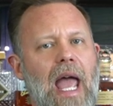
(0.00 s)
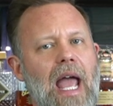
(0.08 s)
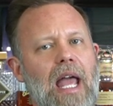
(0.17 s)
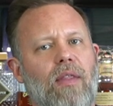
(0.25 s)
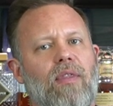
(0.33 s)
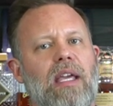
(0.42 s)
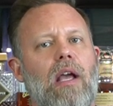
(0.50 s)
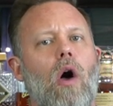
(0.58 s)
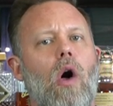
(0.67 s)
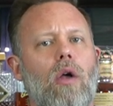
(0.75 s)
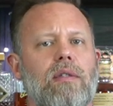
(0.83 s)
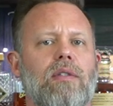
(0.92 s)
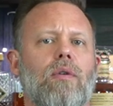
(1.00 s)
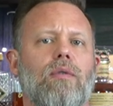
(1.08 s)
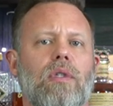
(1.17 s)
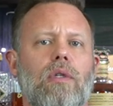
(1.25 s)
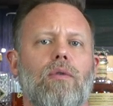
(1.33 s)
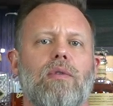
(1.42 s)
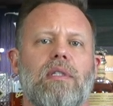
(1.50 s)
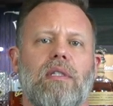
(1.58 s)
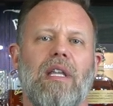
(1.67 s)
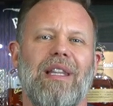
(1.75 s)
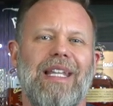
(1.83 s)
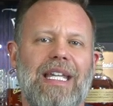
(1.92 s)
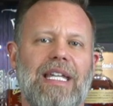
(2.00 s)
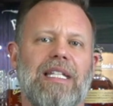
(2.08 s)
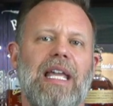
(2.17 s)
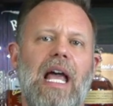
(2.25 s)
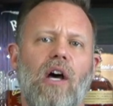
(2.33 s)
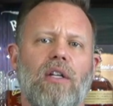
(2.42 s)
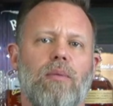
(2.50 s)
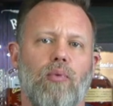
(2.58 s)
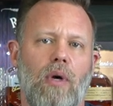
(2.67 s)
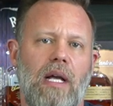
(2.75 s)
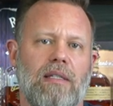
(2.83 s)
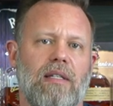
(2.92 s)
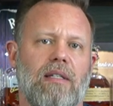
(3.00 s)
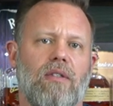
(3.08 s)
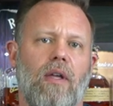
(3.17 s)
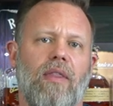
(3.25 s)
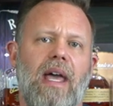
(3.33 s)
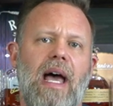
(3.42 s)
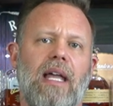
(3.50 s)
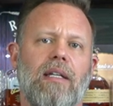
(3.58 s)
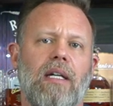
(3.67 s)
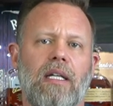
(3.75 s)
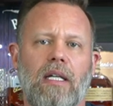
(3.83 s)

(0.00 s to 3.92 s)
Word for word: And they also used the Lincoln County process on that